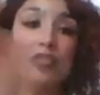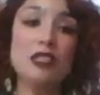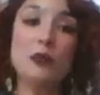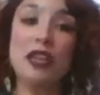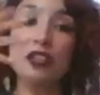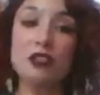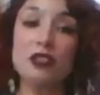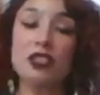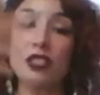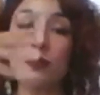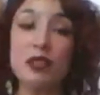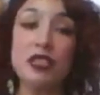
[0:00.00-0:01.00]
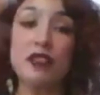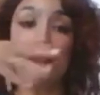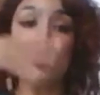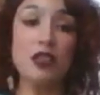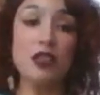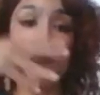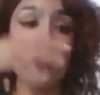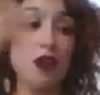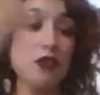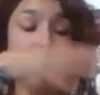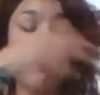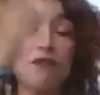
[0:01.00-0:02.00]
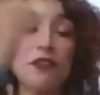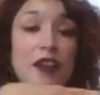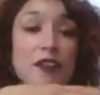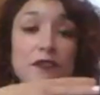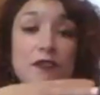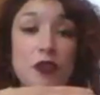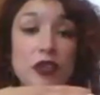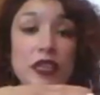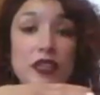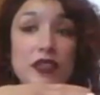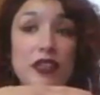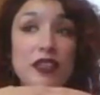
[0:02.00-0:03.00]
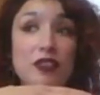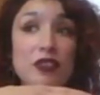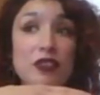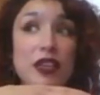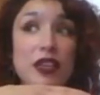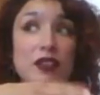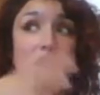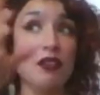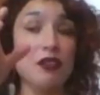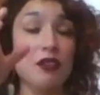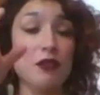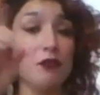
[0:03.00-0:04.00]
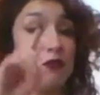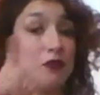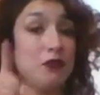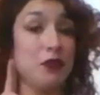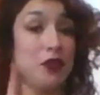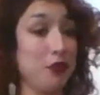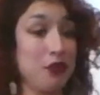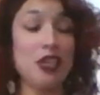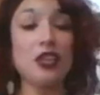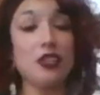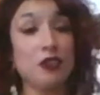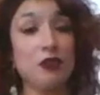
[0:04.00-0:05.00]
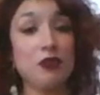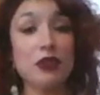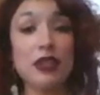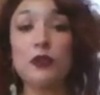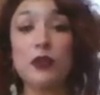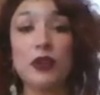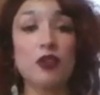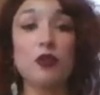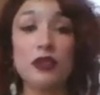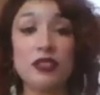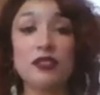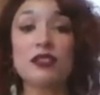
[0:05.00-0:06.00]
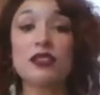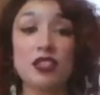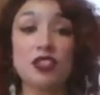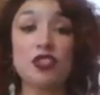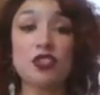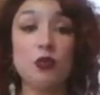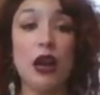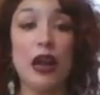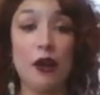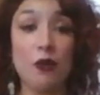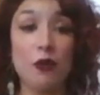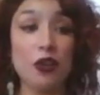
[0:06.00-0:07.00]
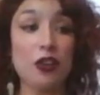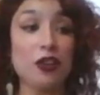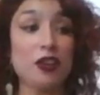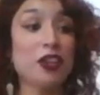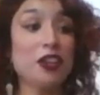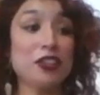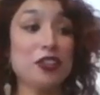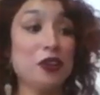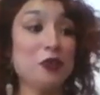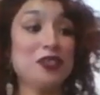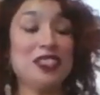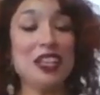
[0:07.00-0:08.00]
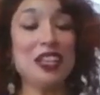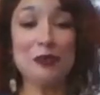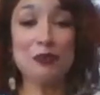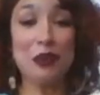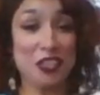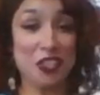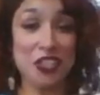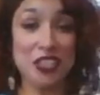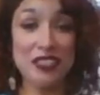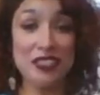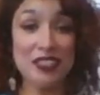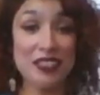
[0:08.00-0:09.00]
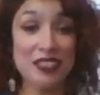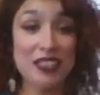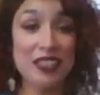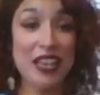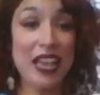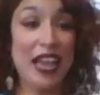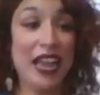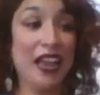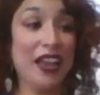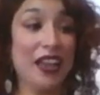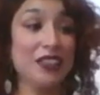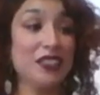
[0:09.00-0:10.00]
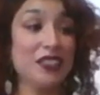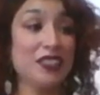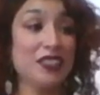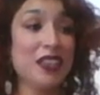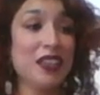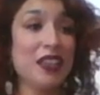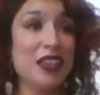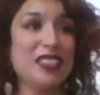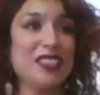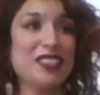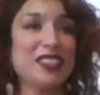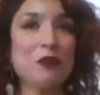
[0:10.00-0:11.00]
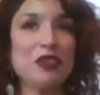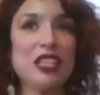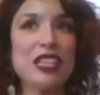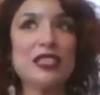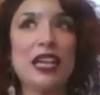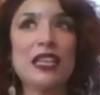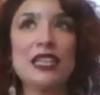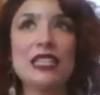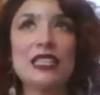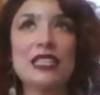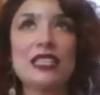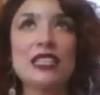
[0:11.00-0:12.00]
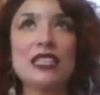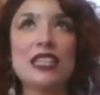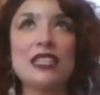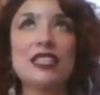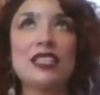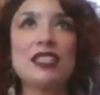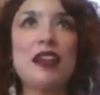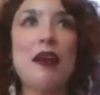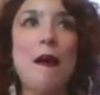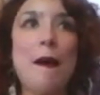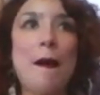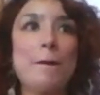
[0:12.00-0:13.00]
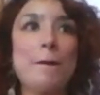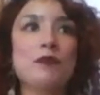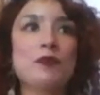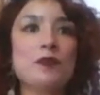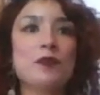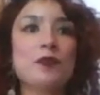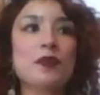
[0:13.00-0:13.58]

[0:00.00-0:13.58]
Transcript: and the spaniards to be giving them all that flack for it and they're like um no thank you like we are going to stick to our you know celebrations and it's something that isn't um